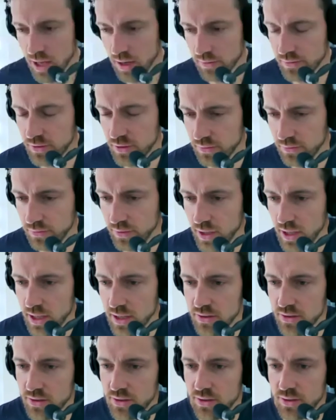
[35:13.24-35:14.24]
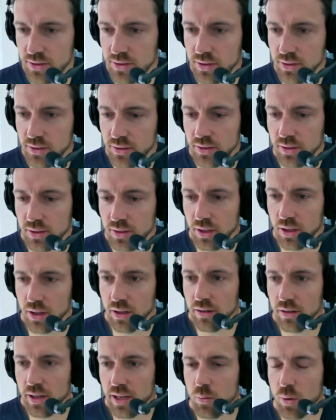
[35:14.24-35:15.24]
defence,
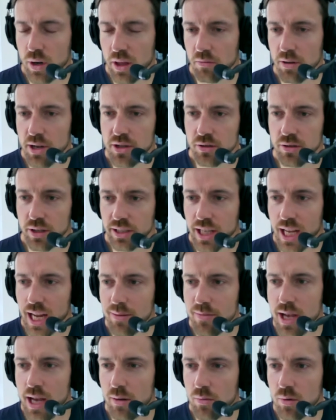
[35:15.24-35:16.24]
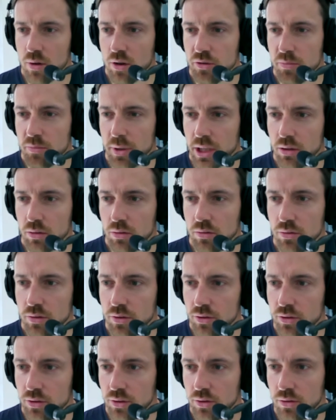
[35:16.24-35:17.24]
and one of the reasons I came out was
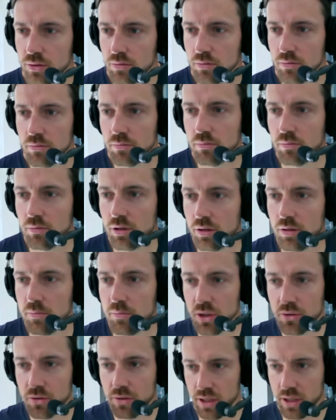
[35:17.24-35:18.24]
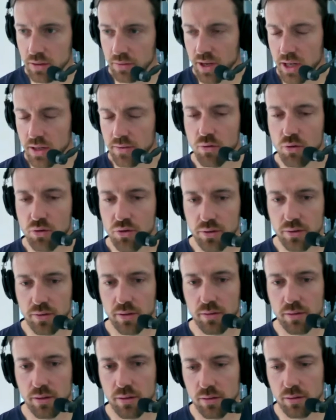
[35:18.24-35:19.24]
because the military and defence forces
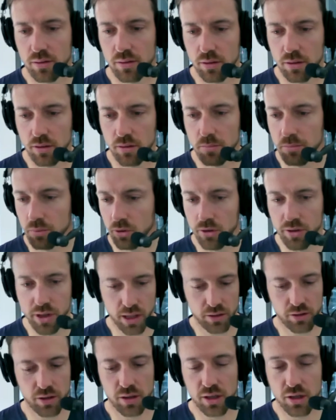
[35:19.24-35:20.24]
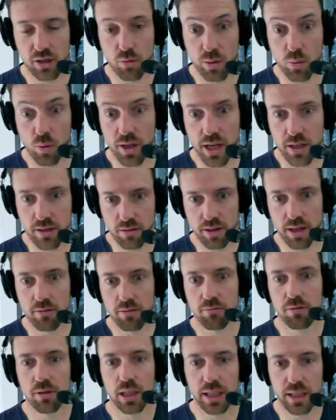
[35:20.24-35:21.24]
brilliant at doing what they do. They
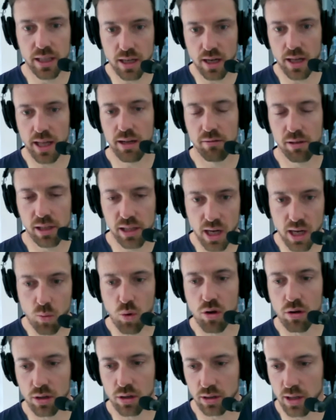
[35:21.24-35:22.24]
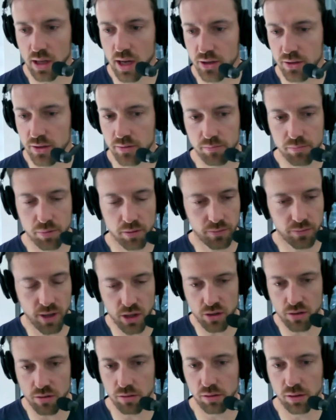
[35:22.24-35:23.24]
really are. They really are world-class,
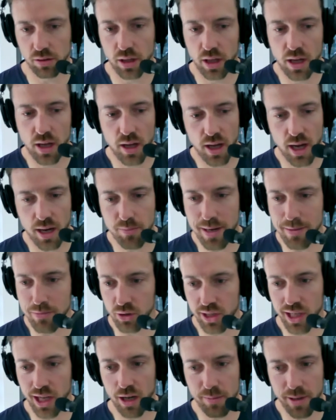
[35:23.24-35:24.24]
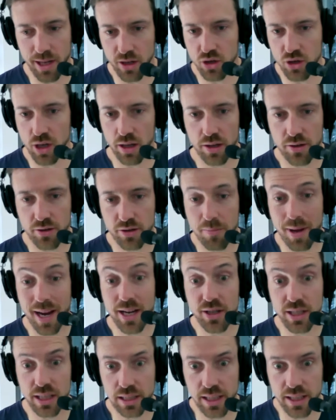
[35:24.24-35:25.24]
professional, and people care about each other. There's
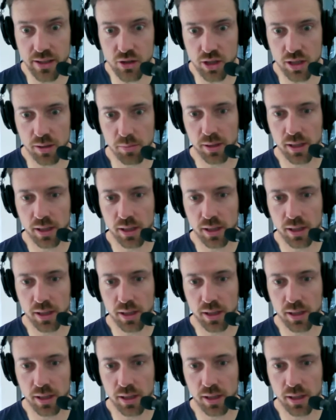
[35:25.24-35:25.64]
amazing leadership,